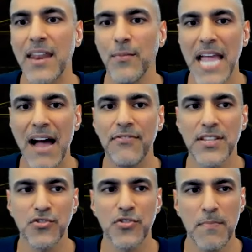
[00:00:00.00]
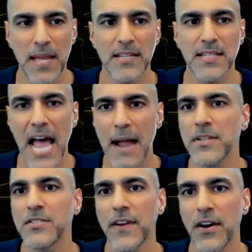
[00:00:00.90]
And we have this tremendous
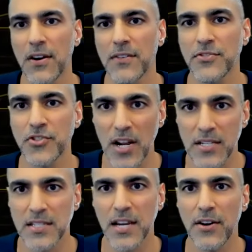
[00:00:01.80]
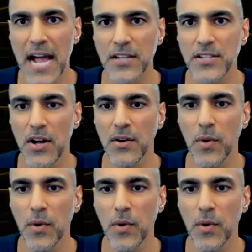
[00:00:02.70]
atmosphere of trust here at Axon,